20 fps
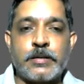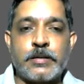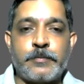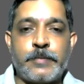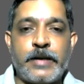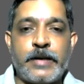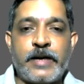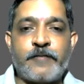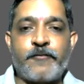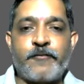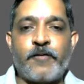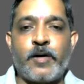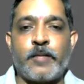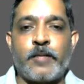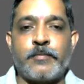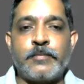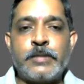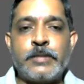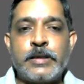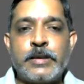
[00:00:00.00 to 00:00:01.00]

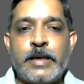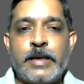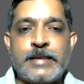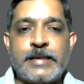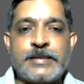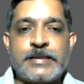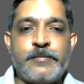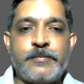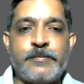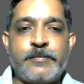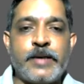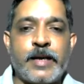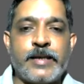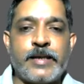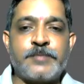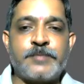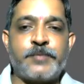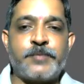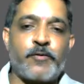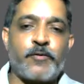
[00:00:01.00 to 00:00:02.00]
platform SEBI
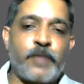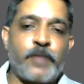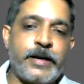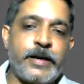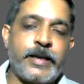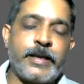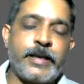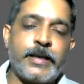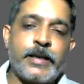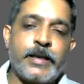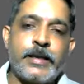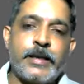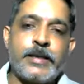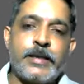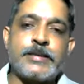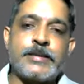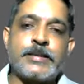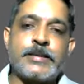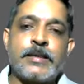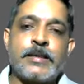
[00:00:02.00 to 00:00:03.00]
is providing
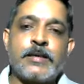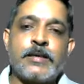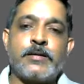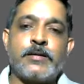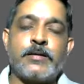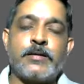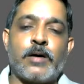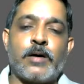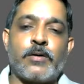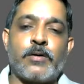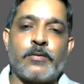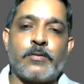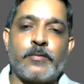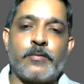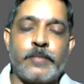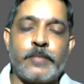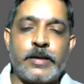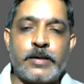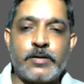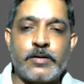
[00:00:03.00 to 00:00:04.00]
is now
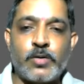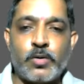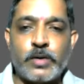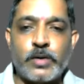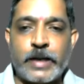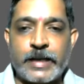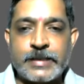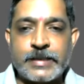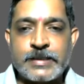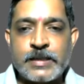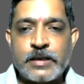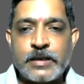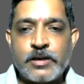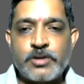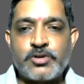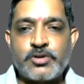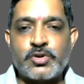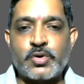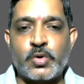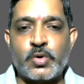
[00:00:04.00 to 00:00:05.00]
being known as
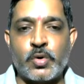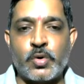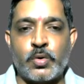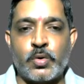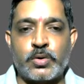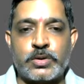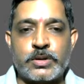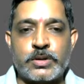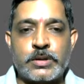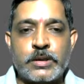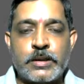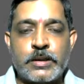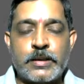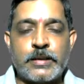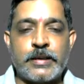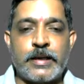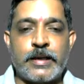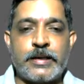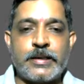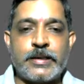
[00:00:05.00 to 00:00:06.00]
SCORES,
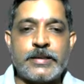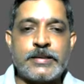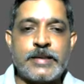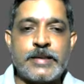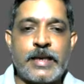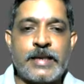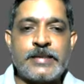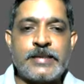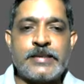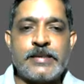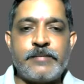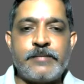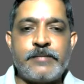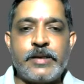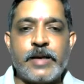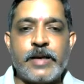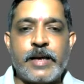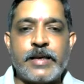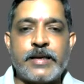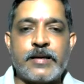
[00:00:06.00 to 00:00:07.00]
that is
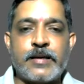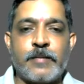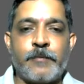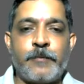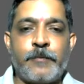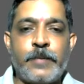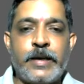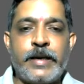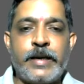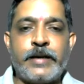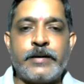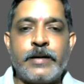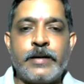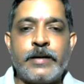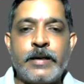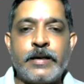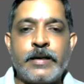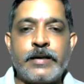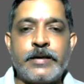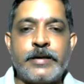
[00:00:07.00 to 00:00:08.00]
SEBI Complaint
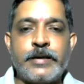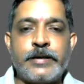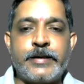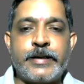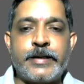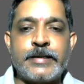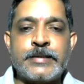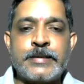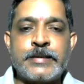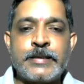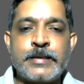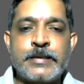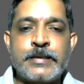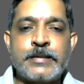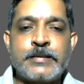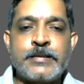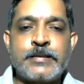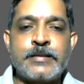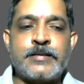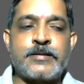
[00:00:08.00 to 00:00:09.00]
Redress
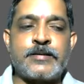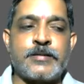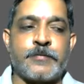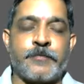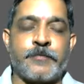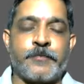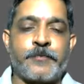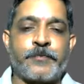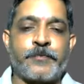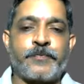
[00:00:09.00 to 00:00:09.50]
System.